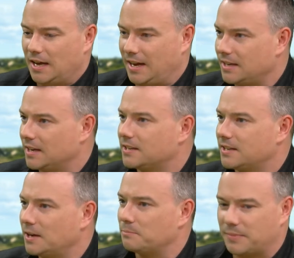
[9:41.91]

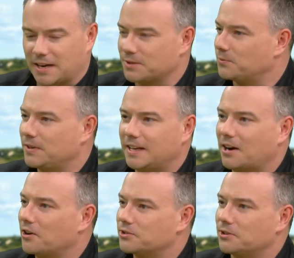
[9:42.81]
It doesn't feel
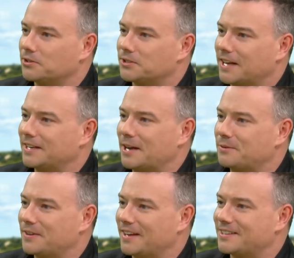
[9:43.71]
like our church.
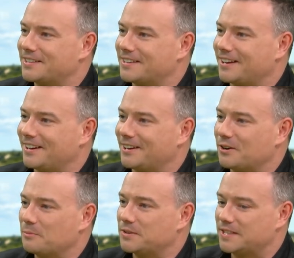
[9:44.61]
That's
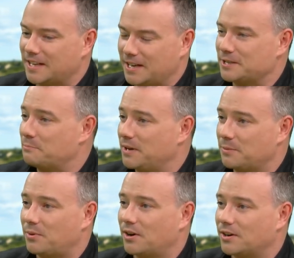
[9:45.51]
singing is a
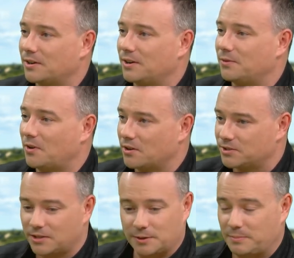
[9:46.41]
big part of our
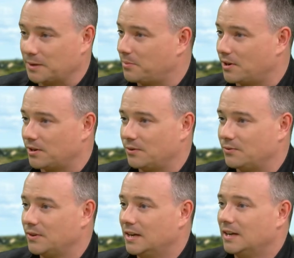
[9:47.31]
church, a big part
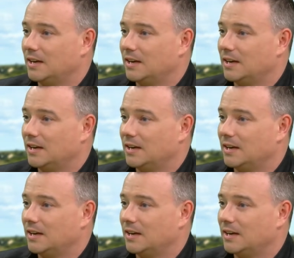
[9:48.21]
of